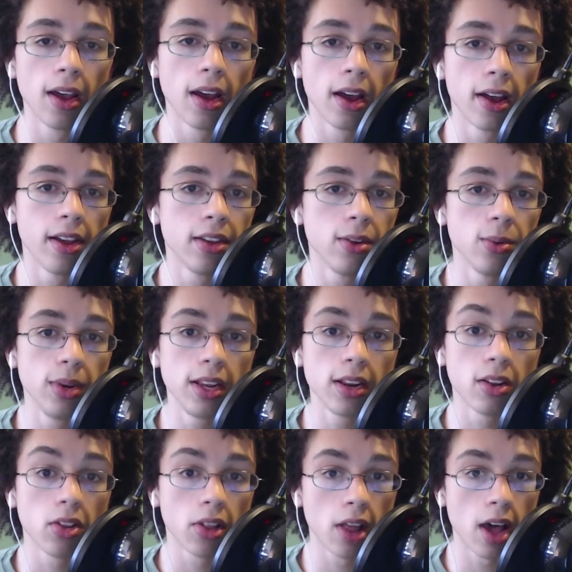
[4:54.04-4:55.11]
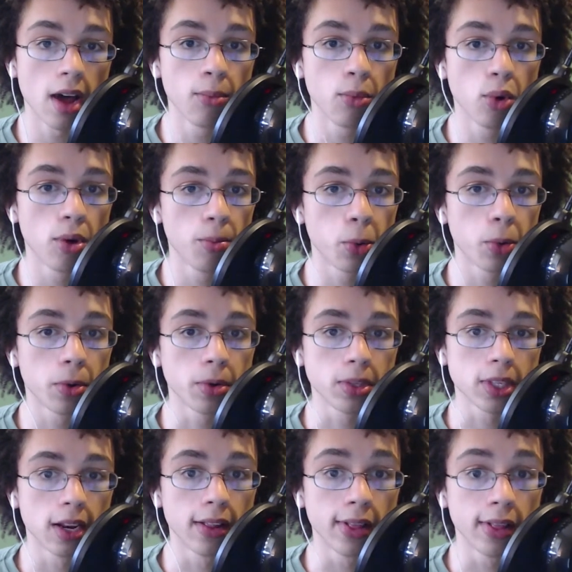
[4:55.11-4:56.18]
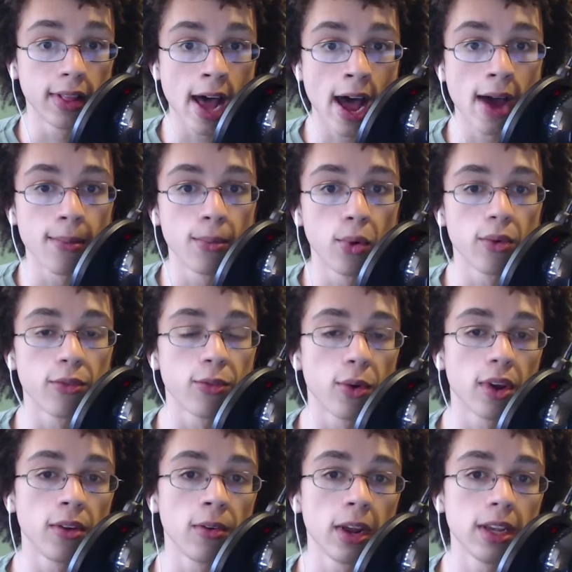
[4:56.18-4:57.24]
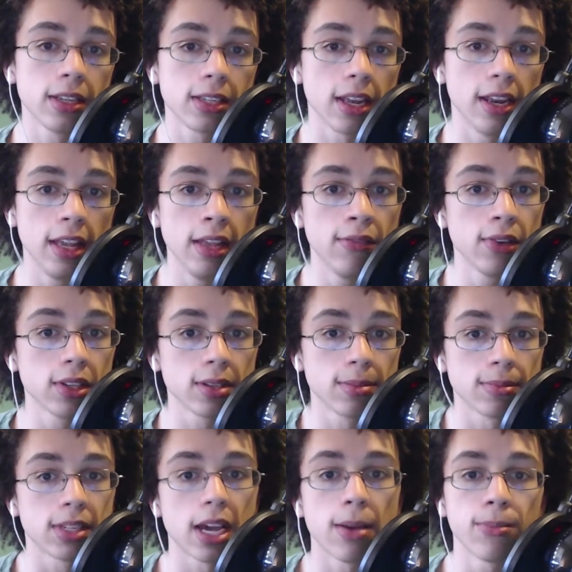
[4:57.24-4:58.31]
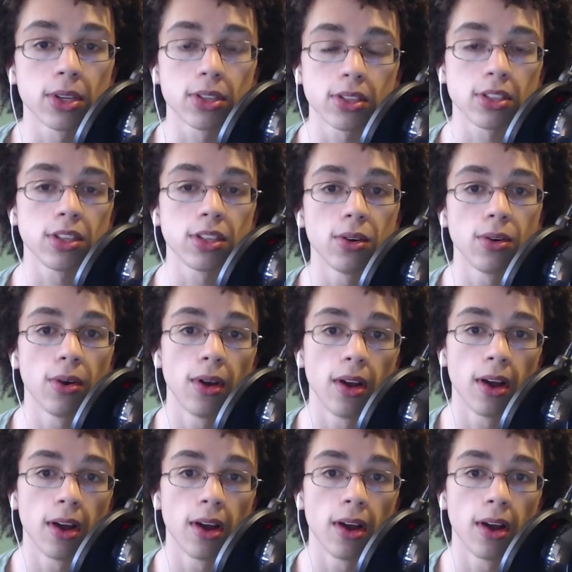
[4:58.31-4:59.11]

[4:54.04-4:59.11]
You need a lot more Immortals and a lot more Void Rays, and even some Tempests too.